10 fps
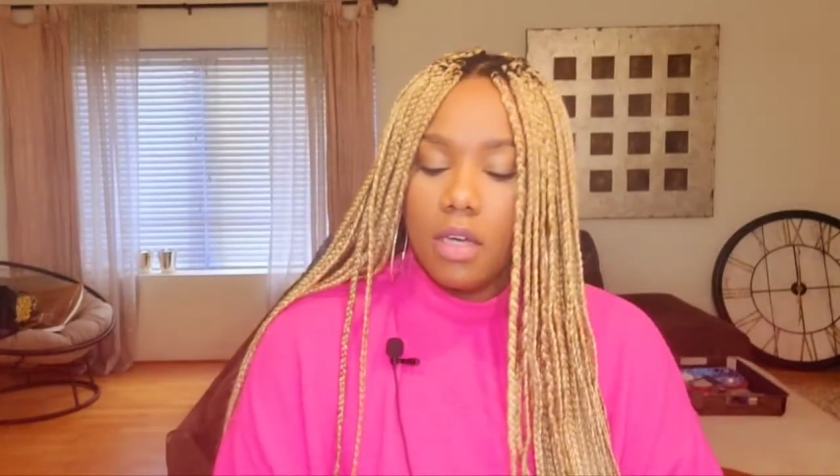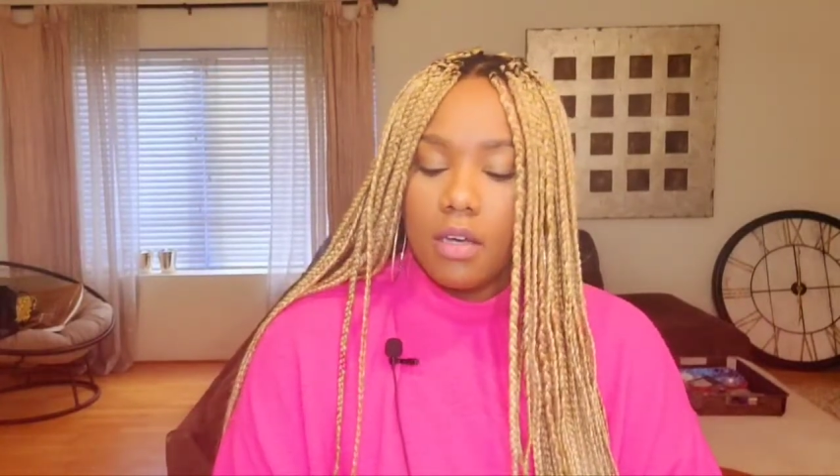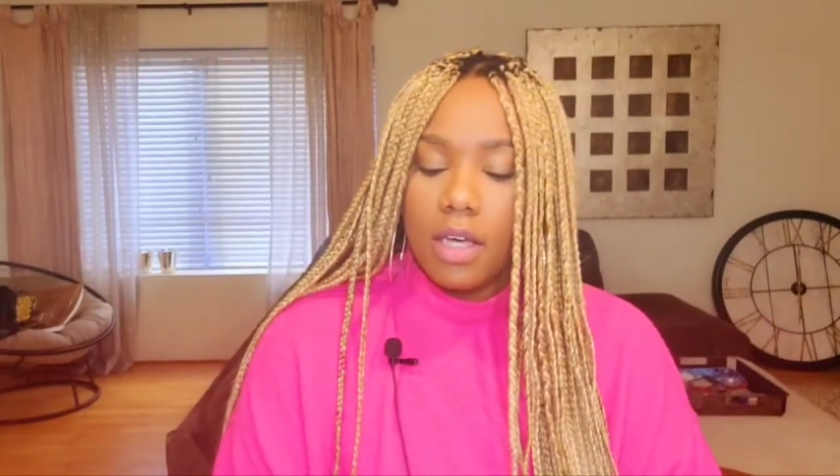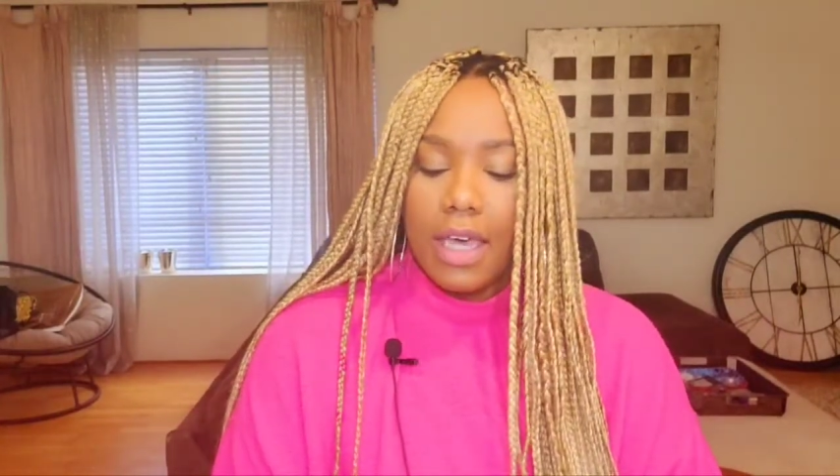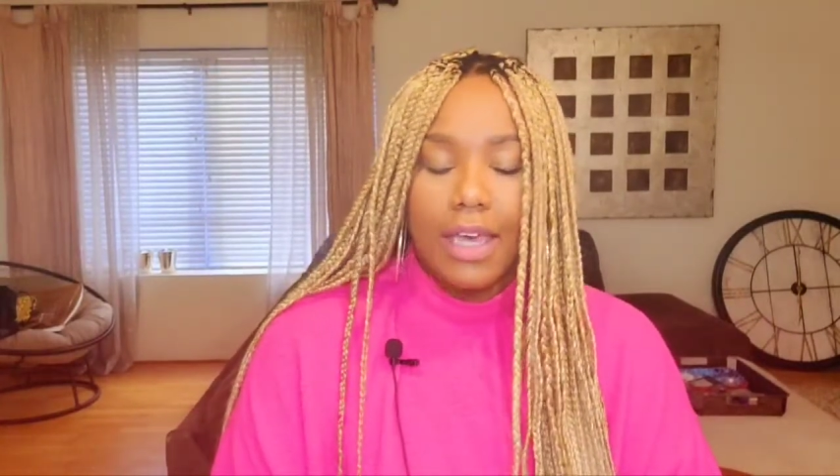
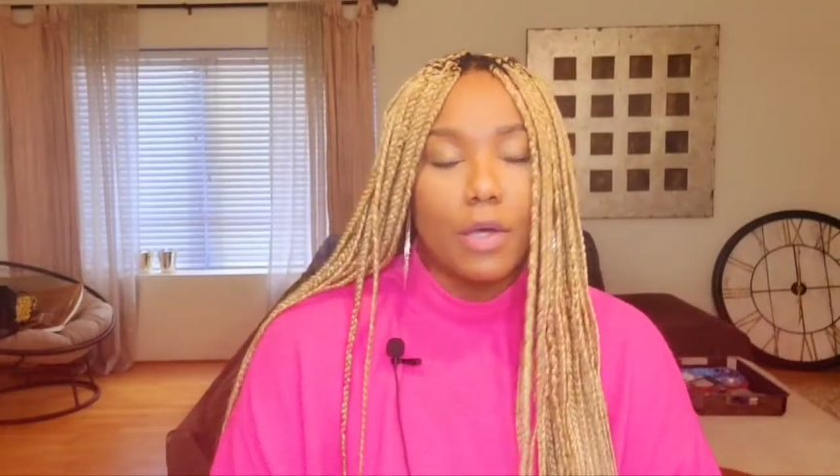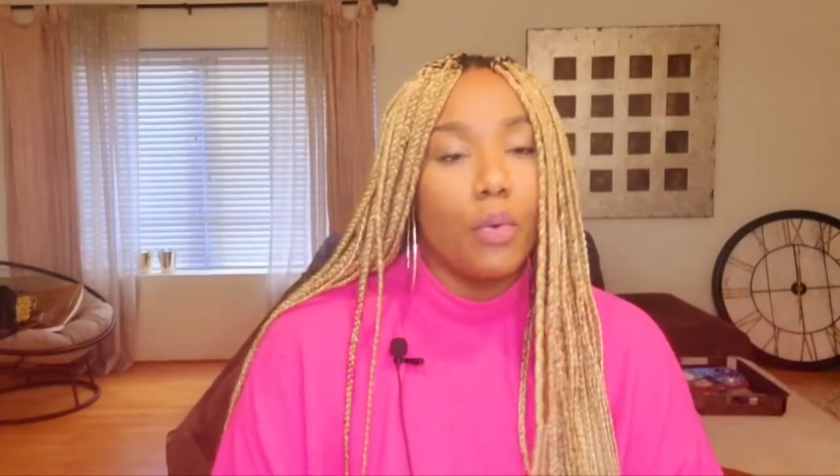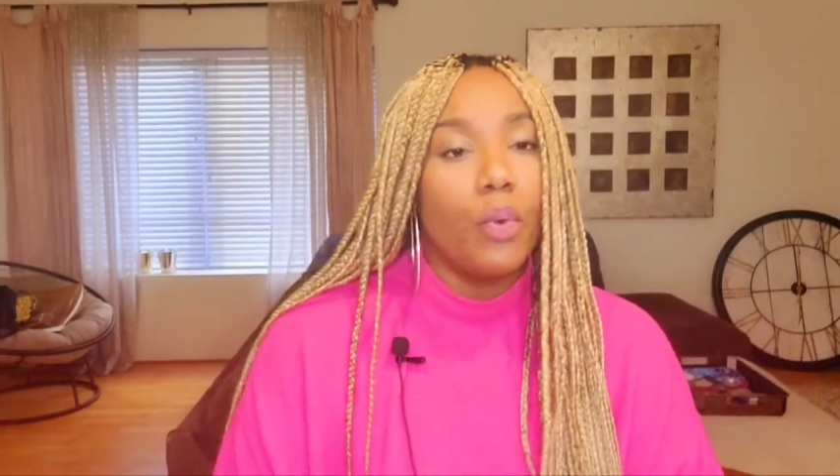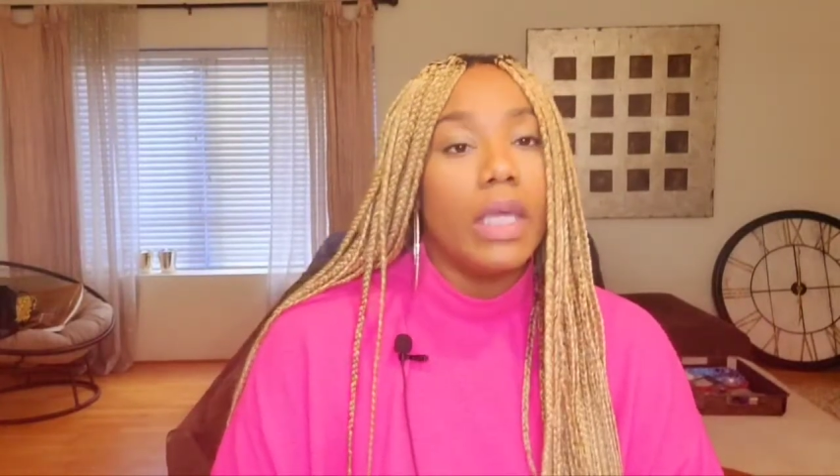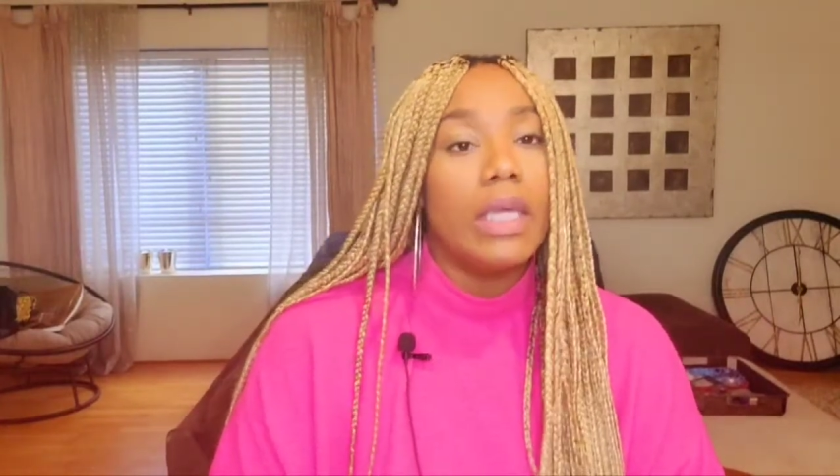Okay,
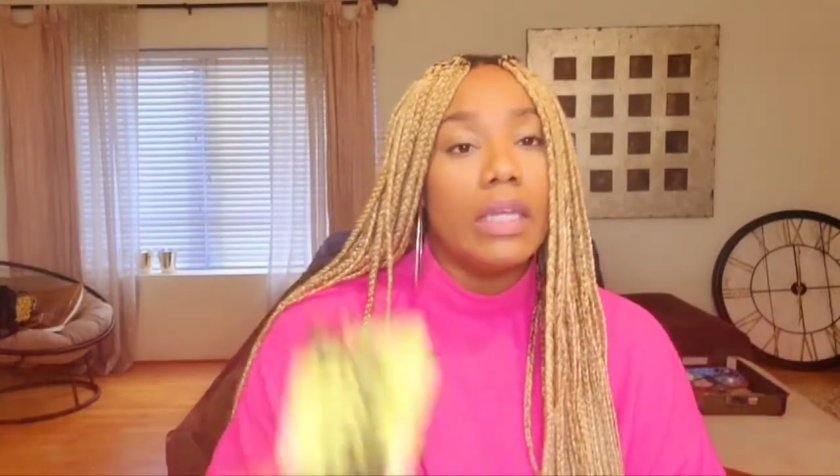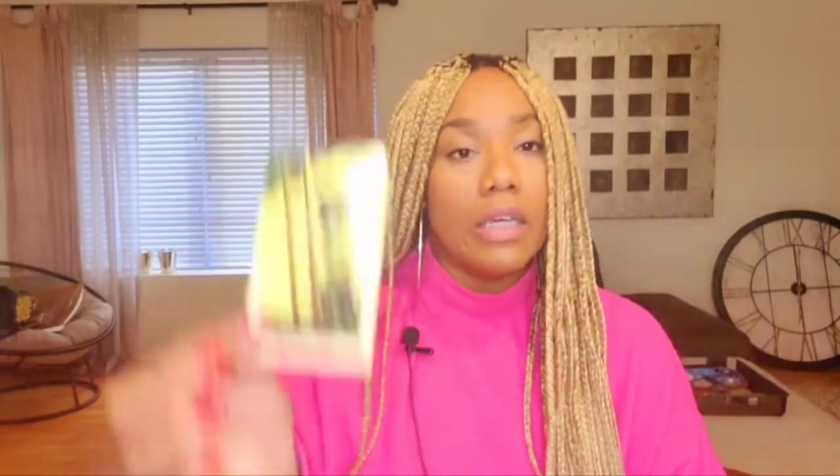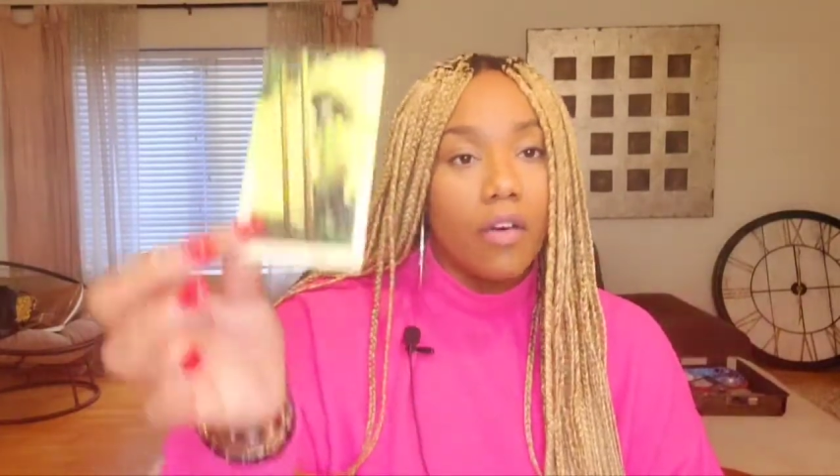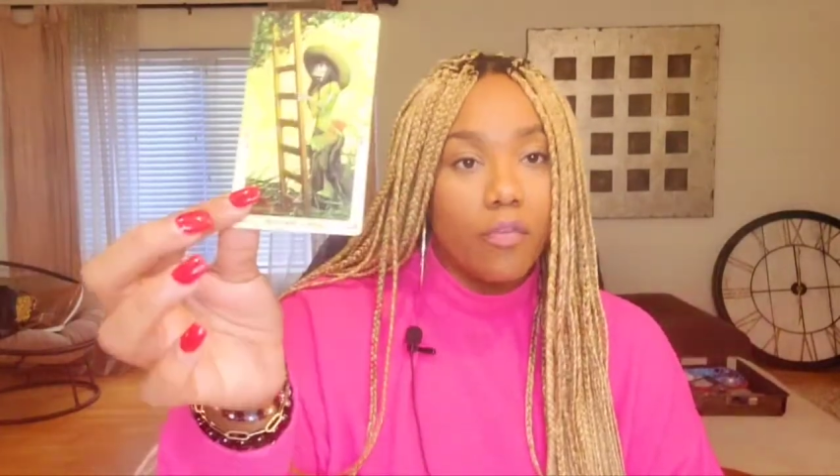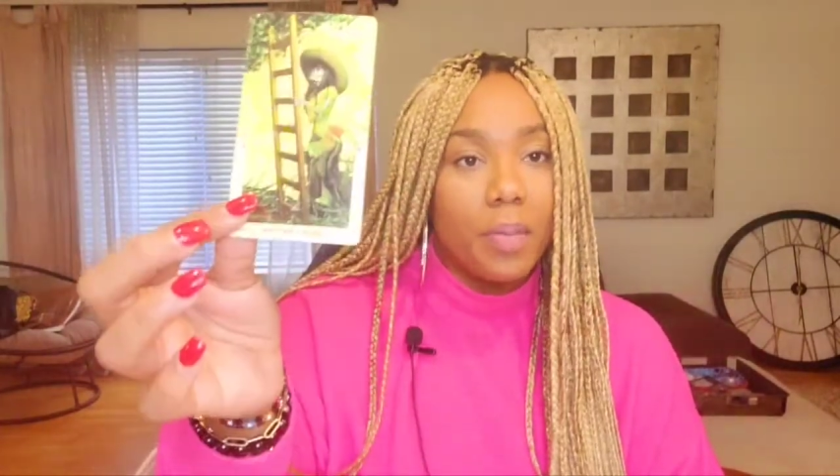Queen
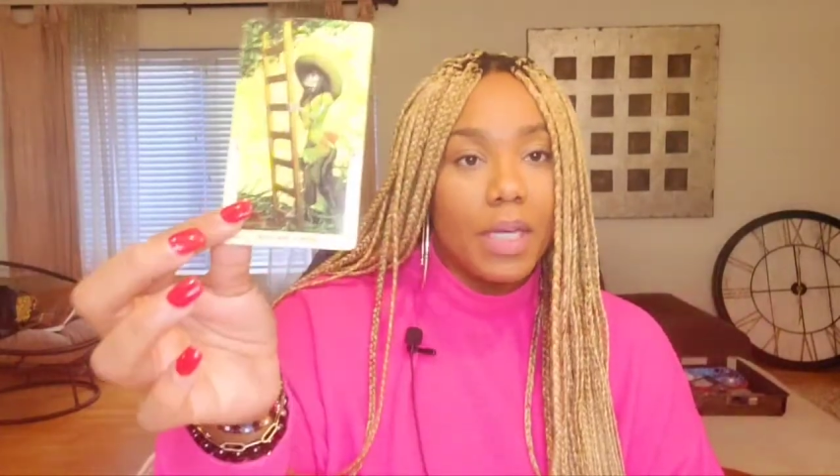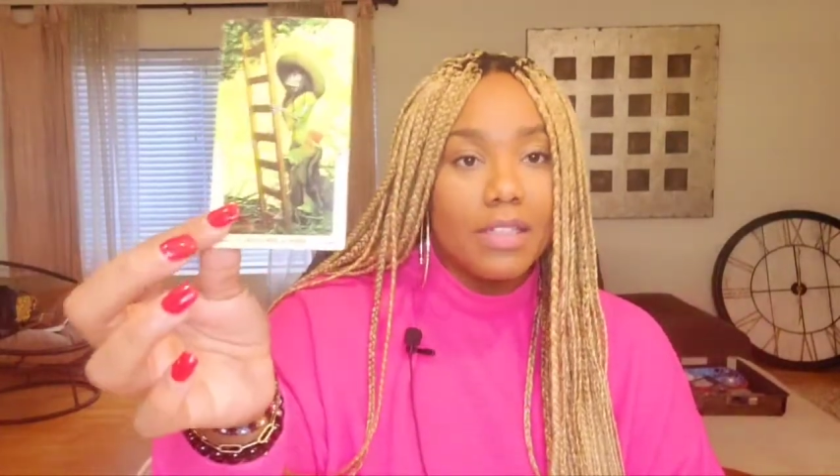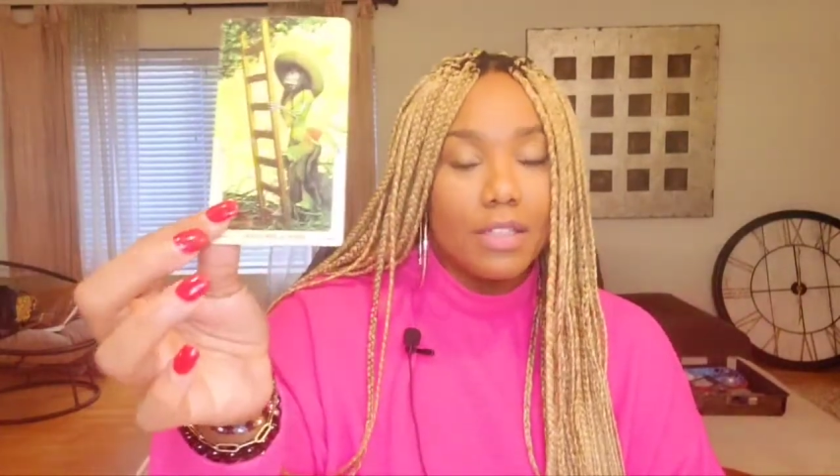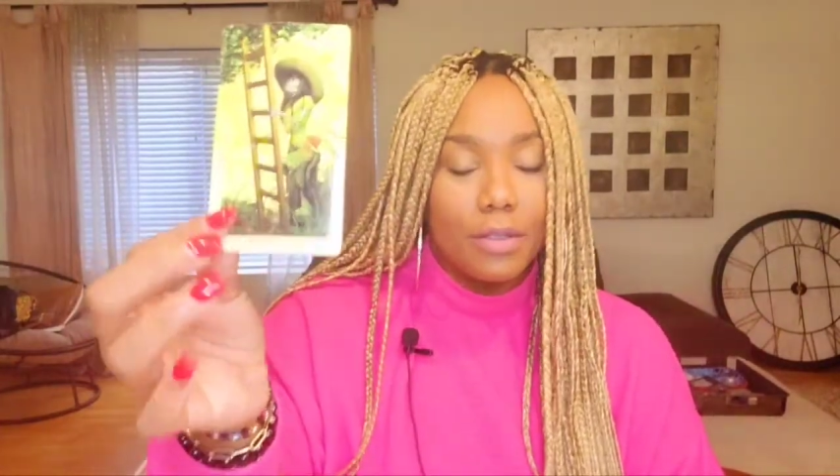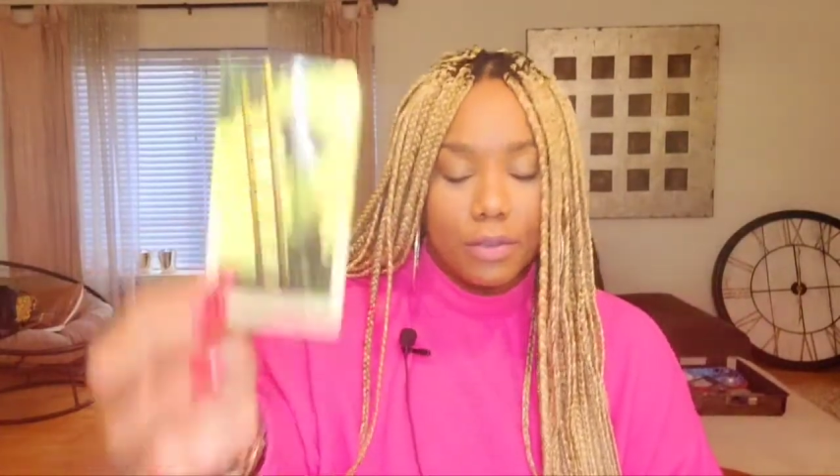of
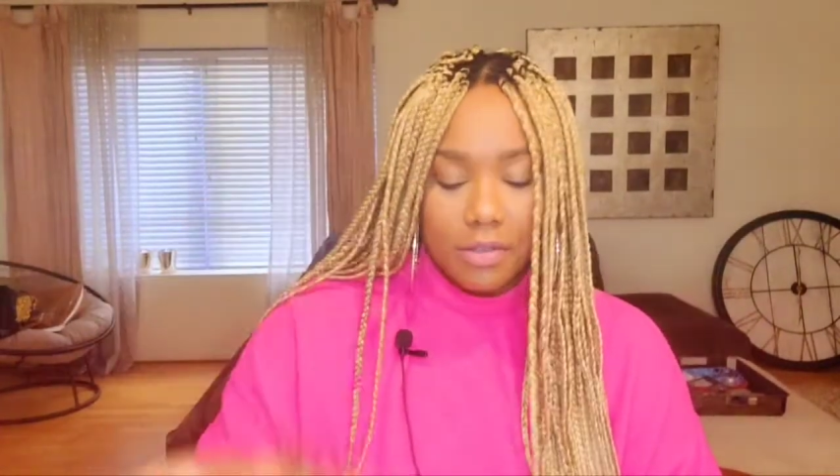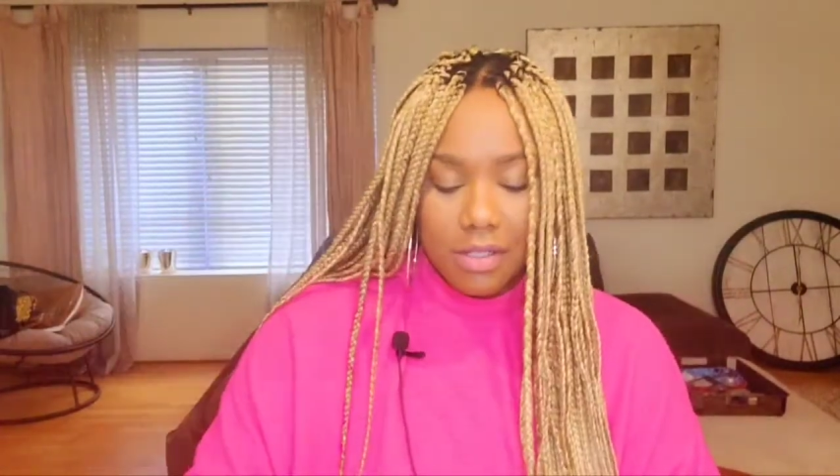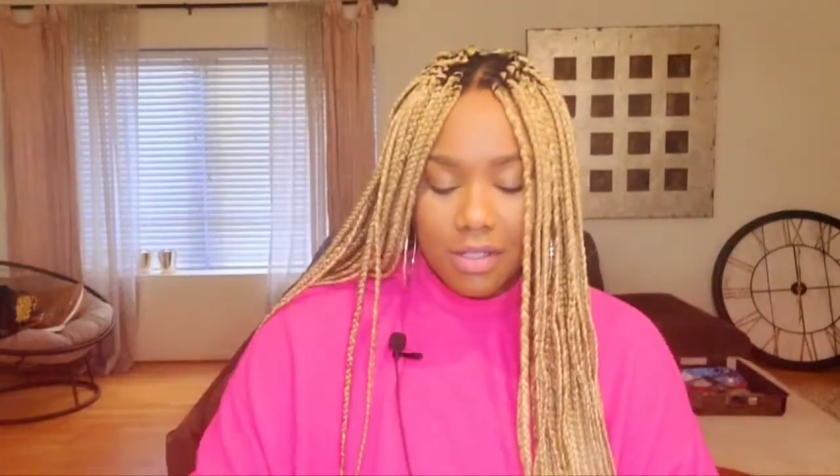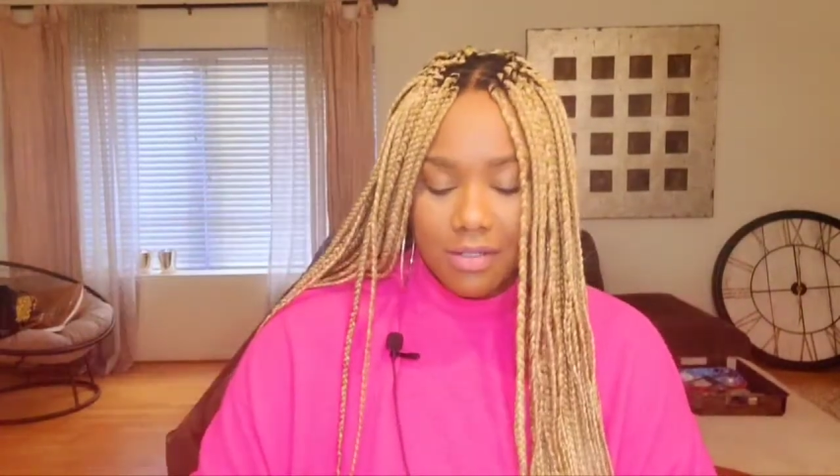Pentacles.